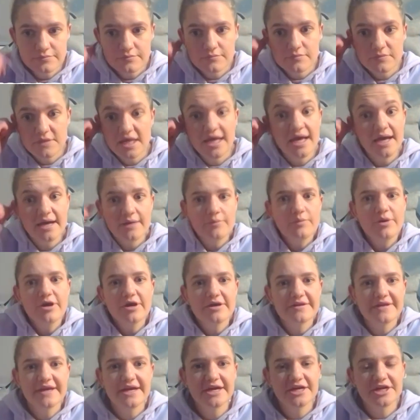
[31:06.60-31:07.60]
Right? Yeah, and where
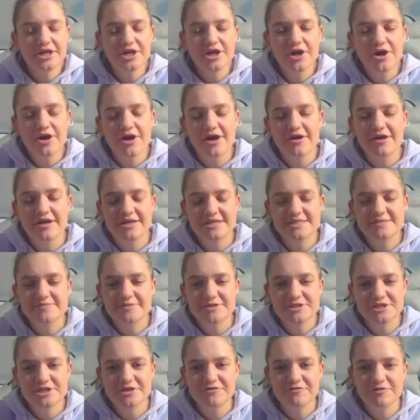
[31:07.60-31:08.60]
are they going to go? And
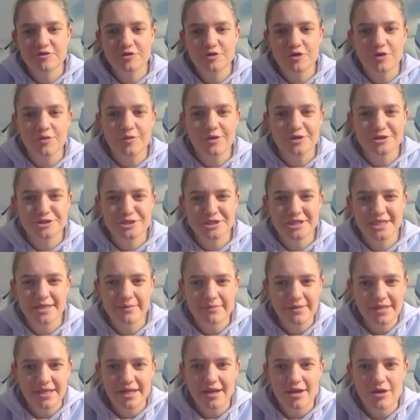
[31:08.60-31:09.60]
especially if you're not watching
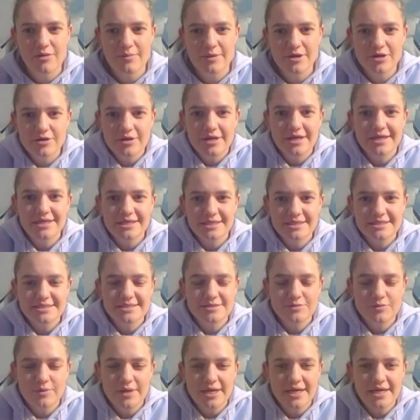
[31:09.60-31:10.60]
them, and they're like, oh my God, I need
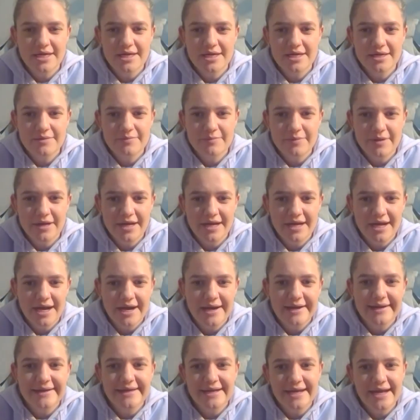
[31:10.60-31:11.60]
to wee, but I
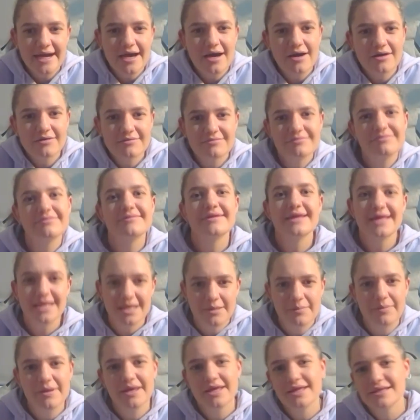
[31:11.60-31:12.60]
can't get out, being
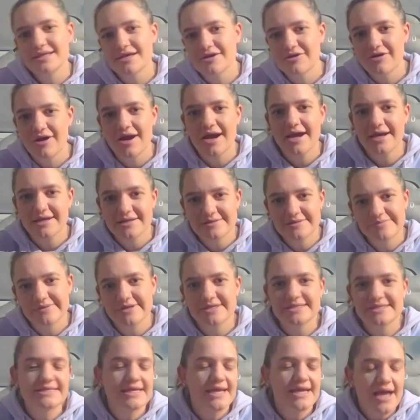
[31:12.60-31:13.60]
a pen crate
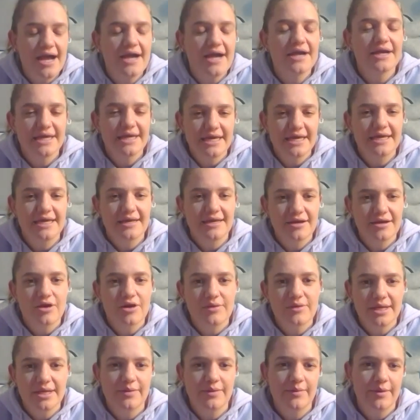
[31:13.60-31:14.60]
because they can't
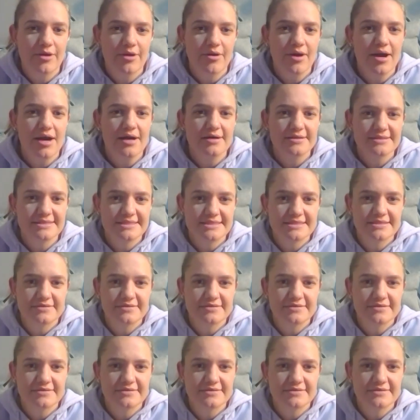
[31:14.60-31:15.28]
go anywhere else.